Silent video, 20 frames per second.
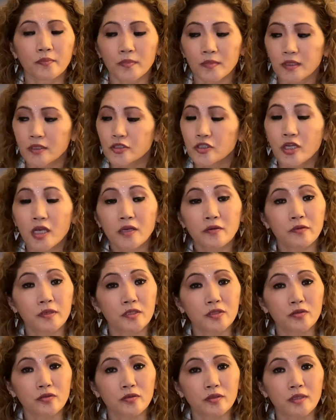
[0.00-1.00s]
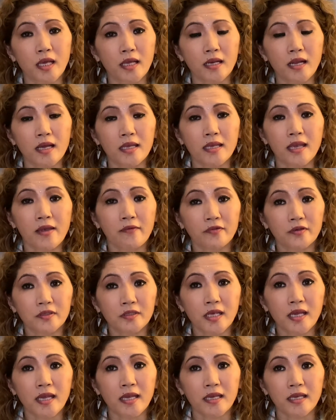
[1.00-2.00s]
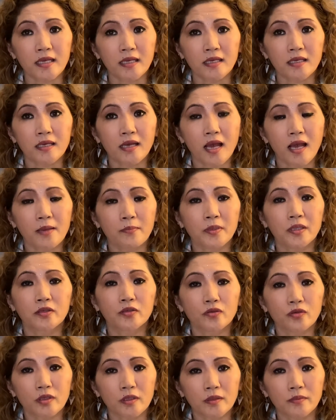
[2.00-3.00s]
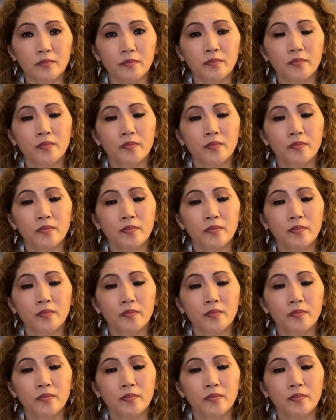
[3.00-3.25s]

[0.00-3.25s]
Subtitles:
share with you, that every day I've been doing